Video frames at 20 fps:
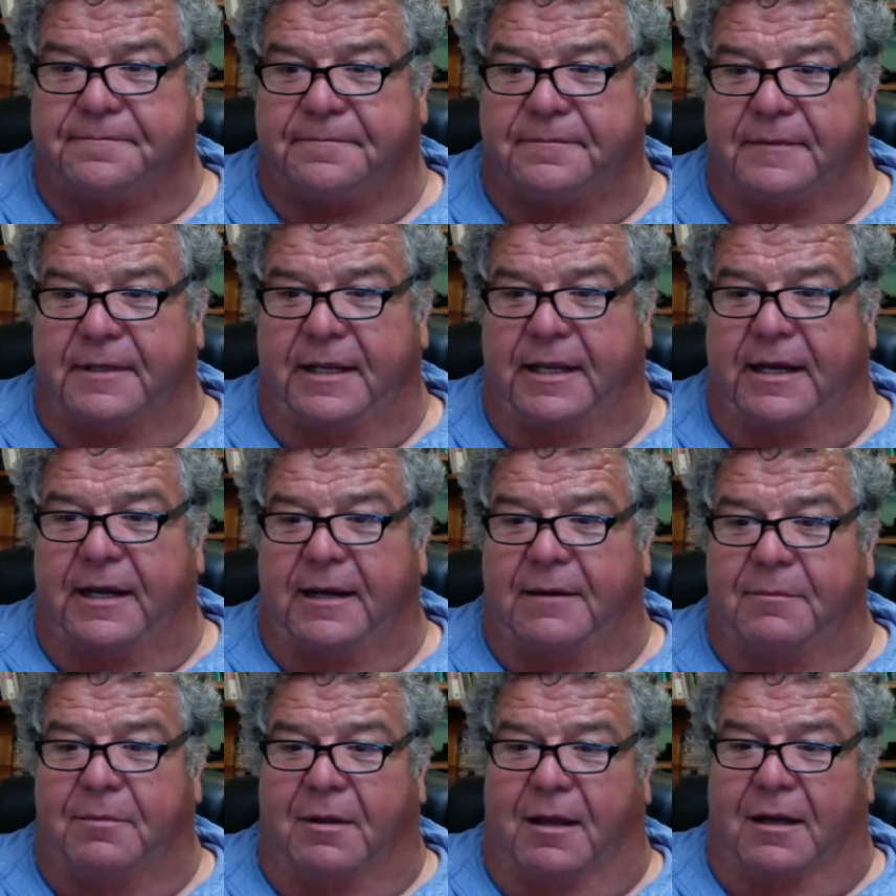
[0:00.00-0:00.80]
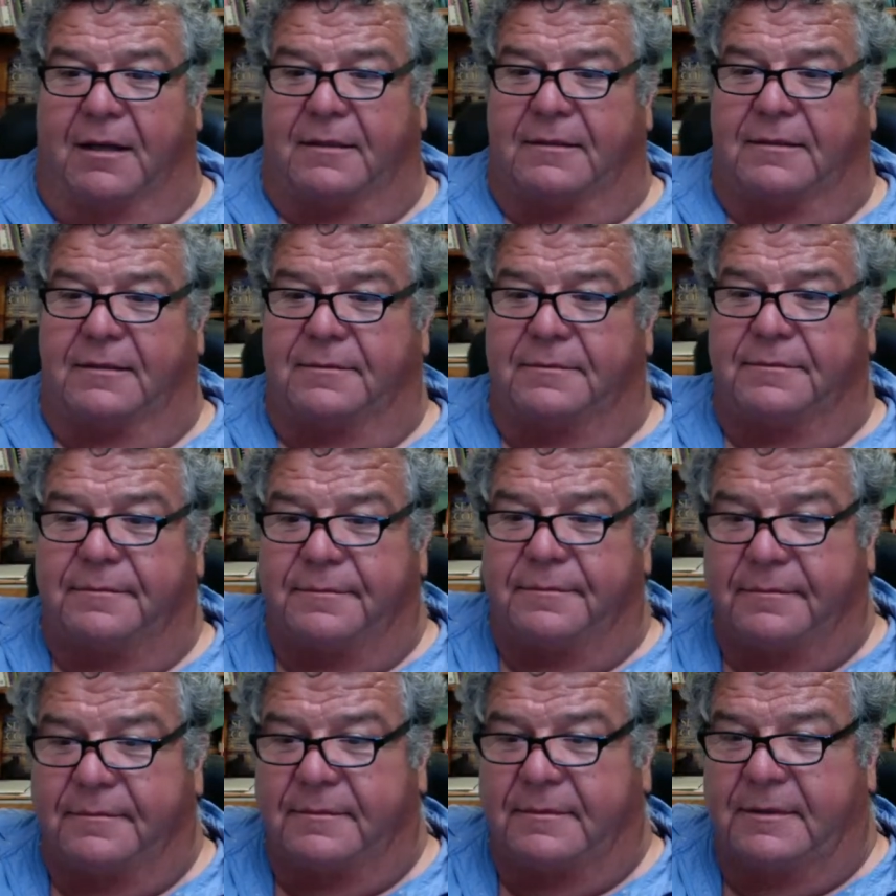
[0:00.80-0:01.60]
Yeah, I blocked him.
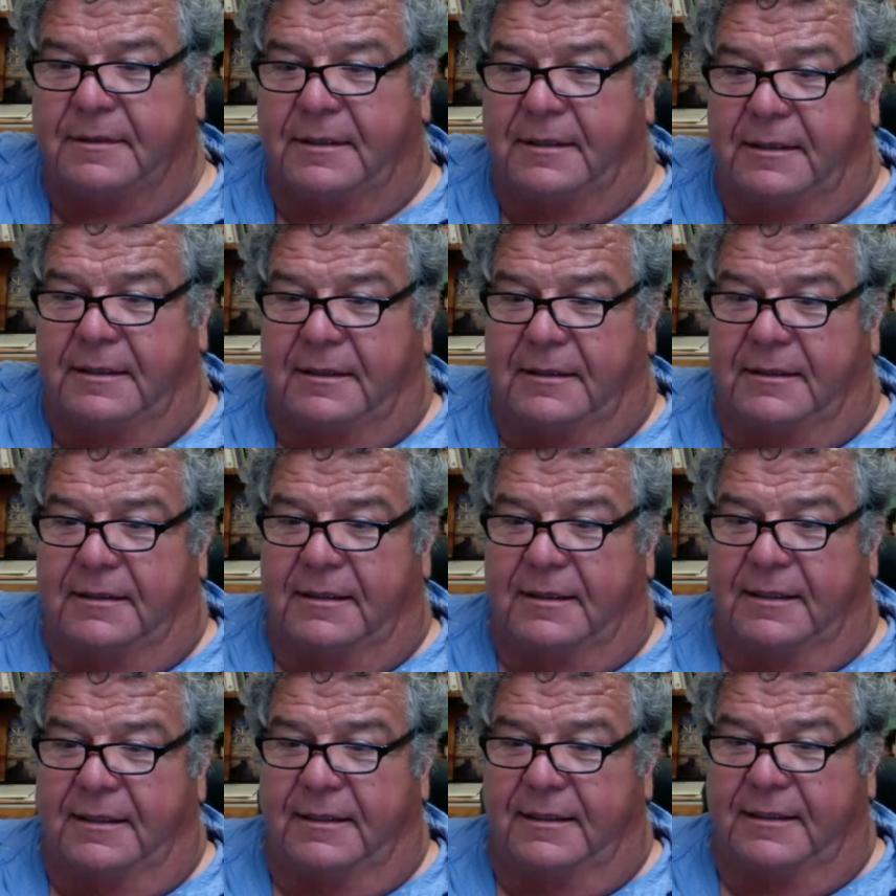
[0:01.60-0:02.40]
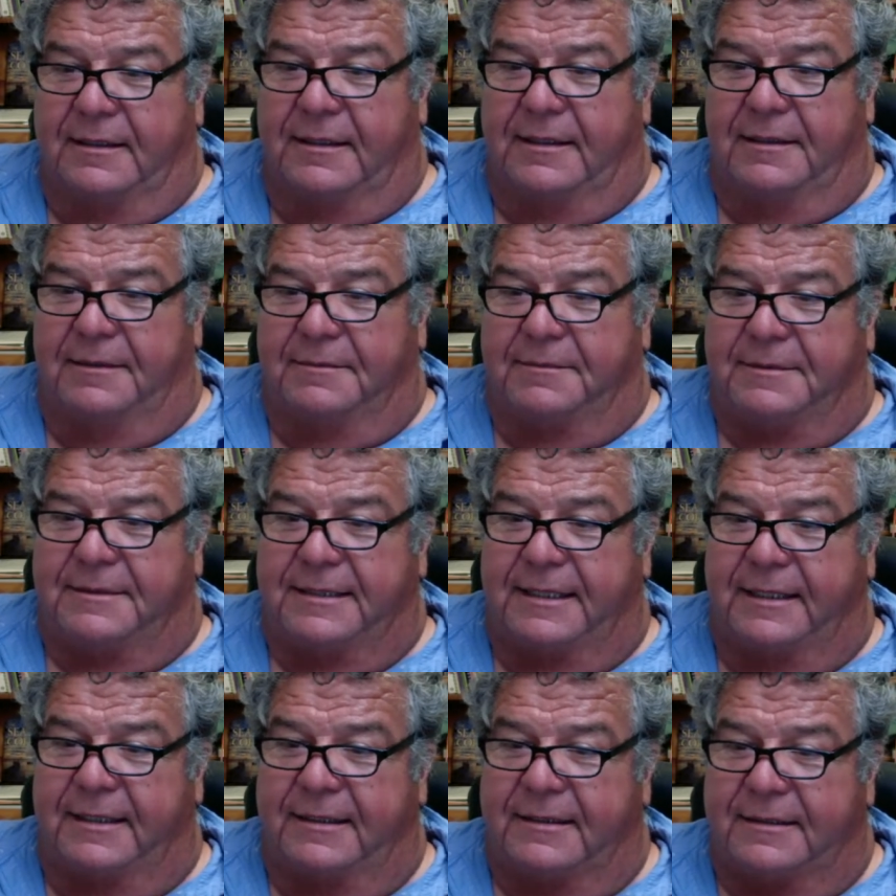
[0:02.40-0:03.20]
I didn't need him
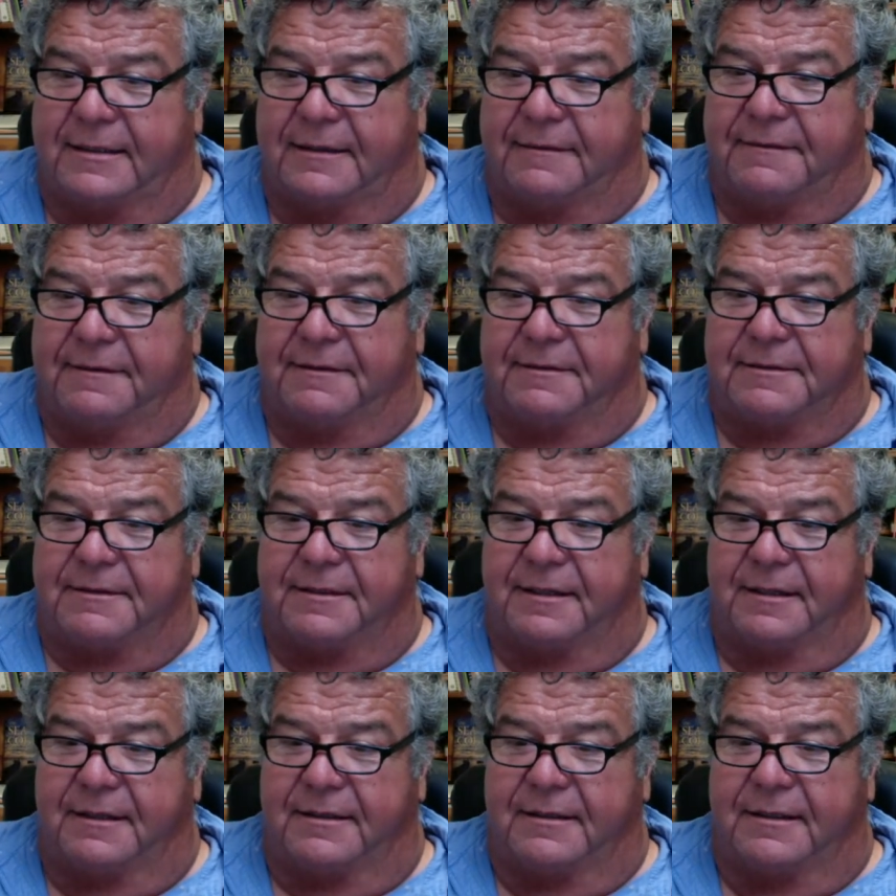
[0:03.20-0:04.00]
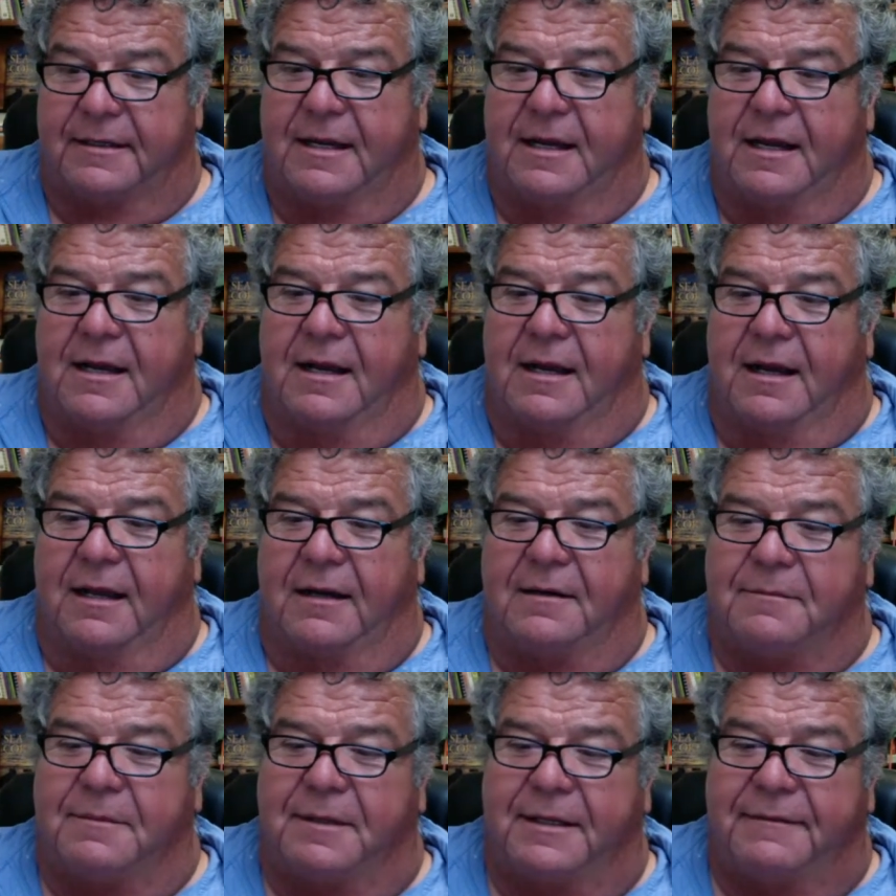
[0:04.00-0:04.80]
saying the stuff he was trying. I
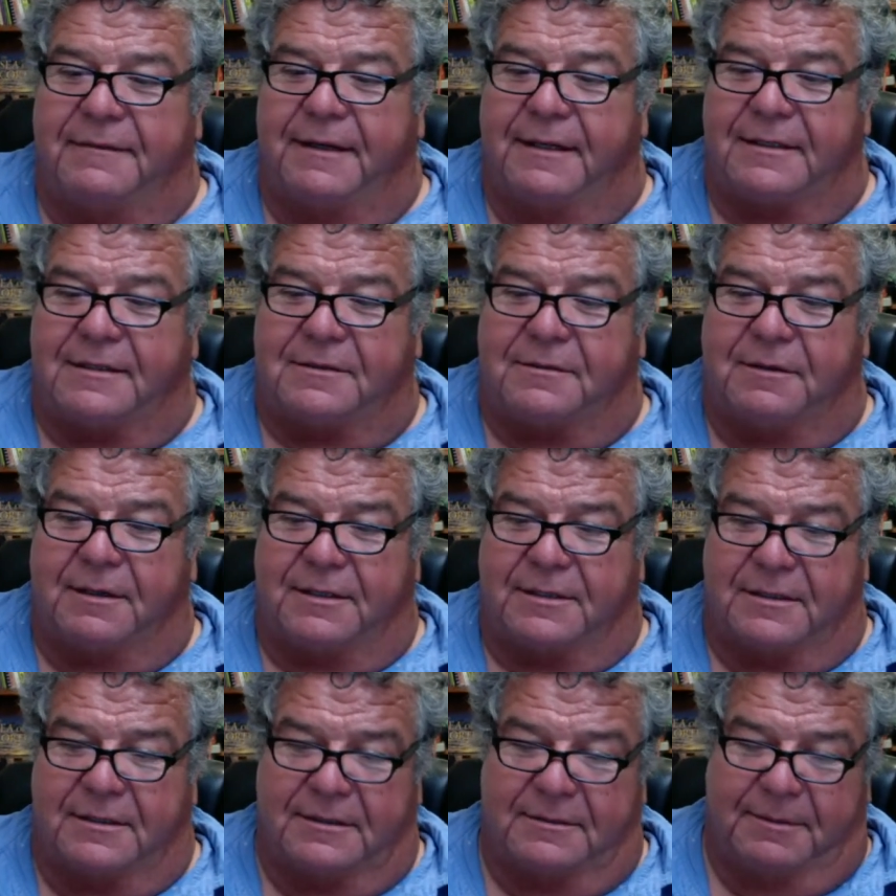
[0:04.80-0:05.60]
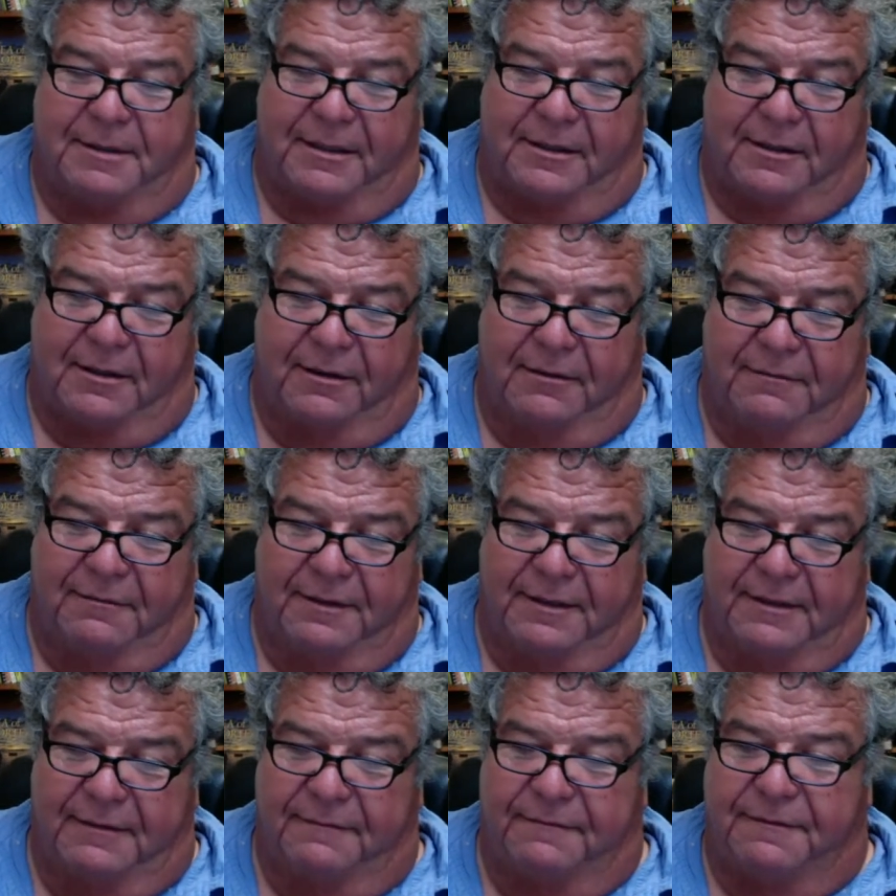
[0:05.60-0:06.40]
don't mind if he asks questions about
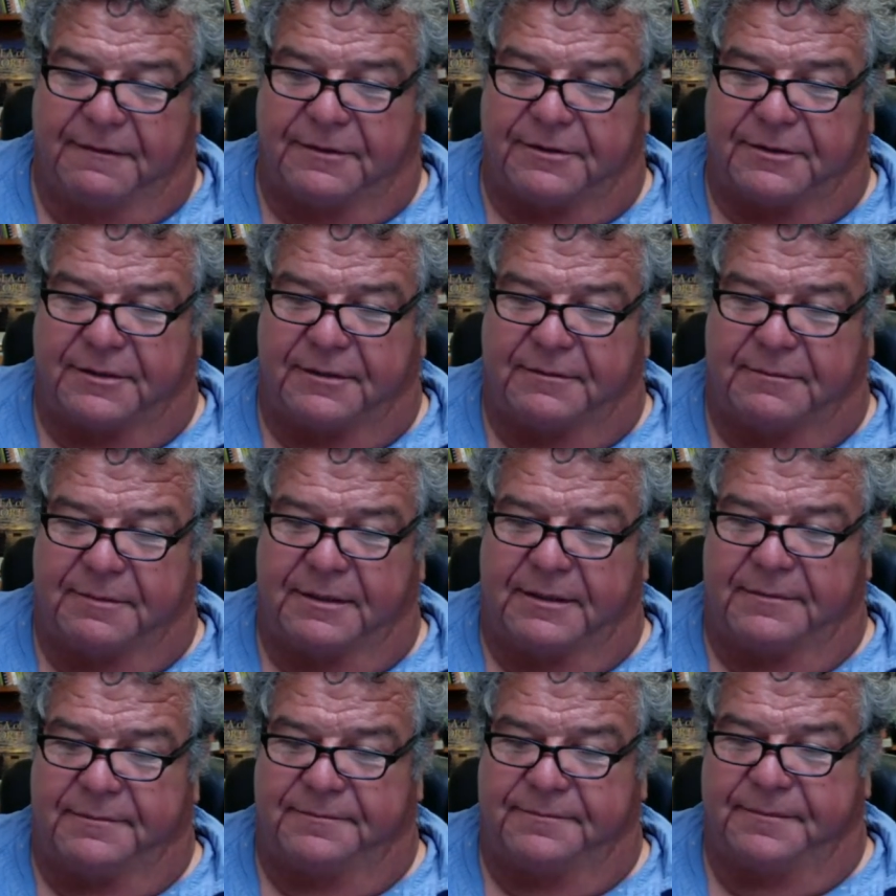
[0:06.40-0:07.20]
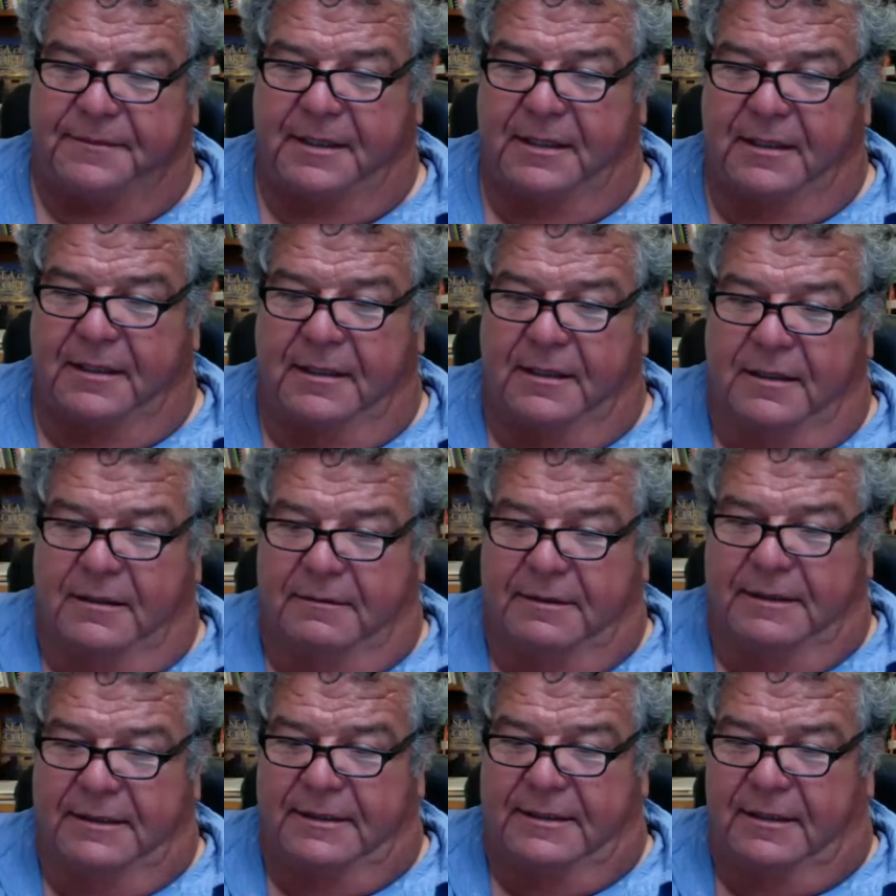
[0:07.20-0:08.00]
COVID and fishing, but when
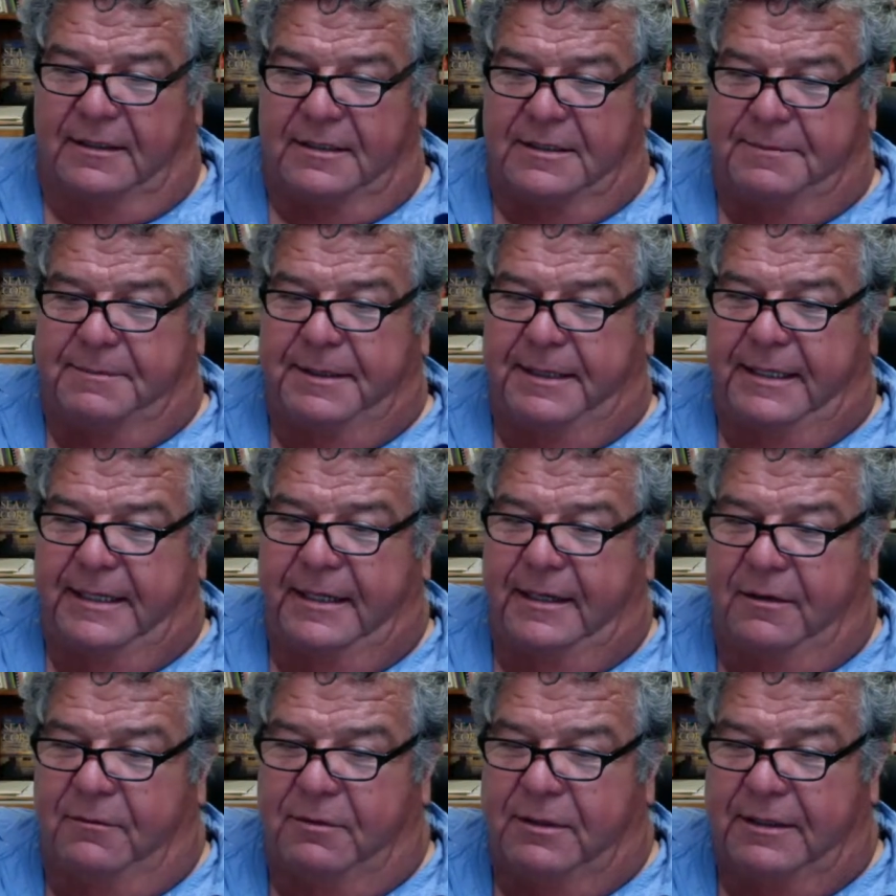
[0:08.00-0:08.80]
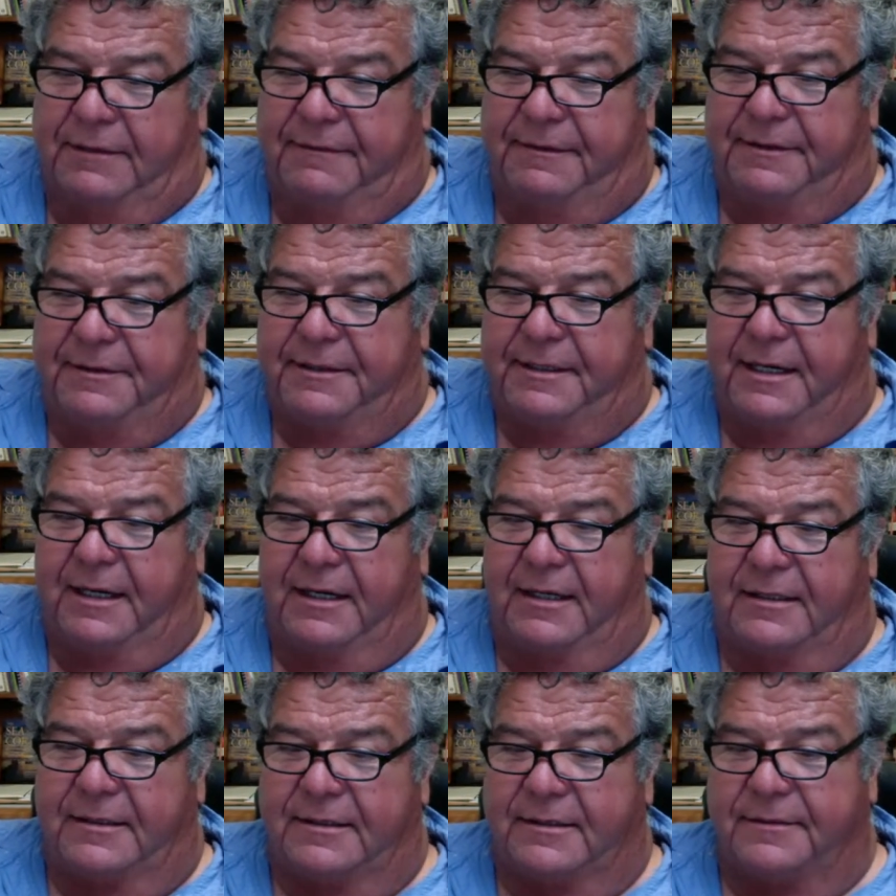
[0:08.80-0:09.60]
he starts picking on one of you
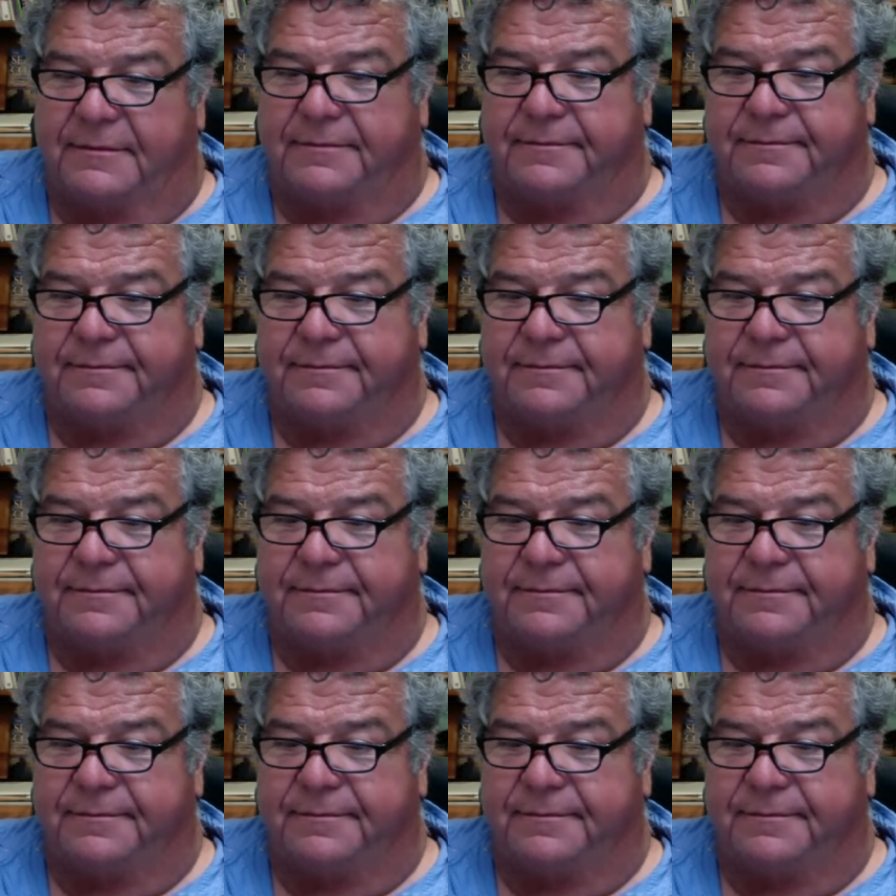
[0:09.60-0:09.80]
guys,